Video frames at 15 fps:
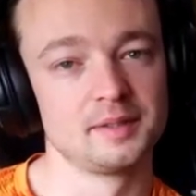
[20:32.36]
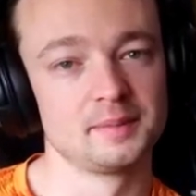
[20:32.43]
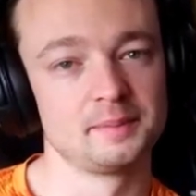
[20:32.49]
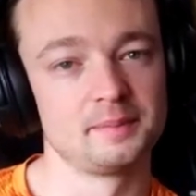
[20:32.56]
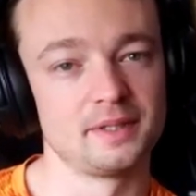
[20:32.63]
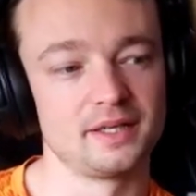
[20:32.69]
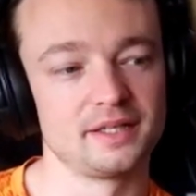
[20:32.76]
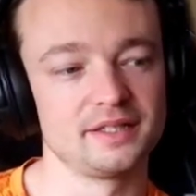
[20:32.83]

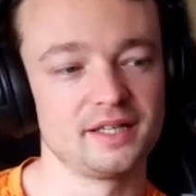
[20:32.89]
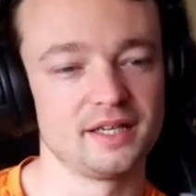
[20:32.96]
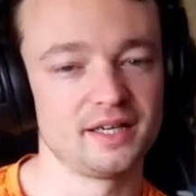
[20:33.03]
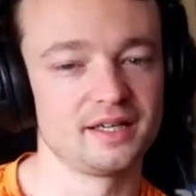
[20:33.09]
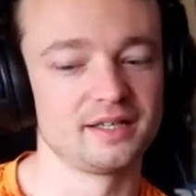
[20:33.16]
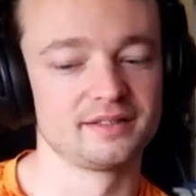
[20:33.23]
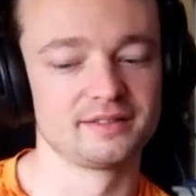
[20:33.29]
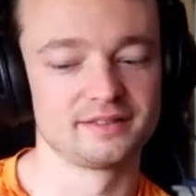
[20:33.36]
but
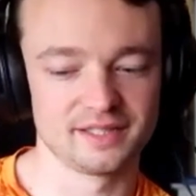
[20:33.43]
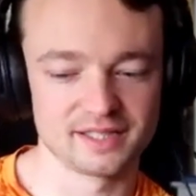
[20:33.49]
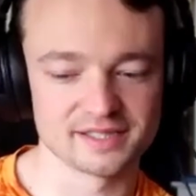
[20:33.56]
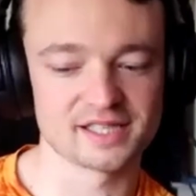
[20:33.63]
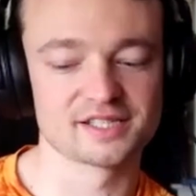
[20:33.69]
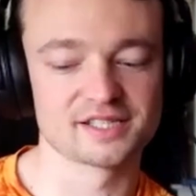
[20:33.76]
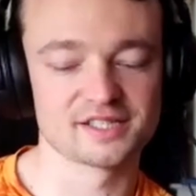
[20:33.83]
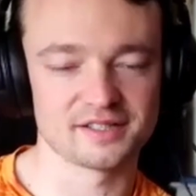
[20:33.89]
yeah, yeah, it's
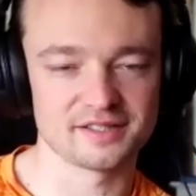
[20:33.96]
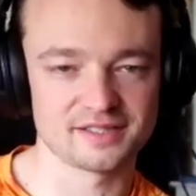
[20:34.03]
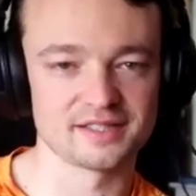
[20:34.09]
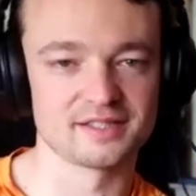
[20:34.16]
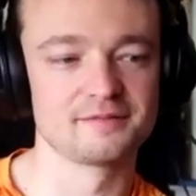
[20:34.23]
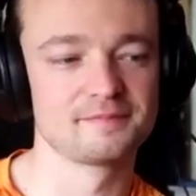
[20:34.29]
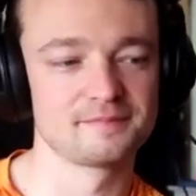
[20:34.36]
exciting.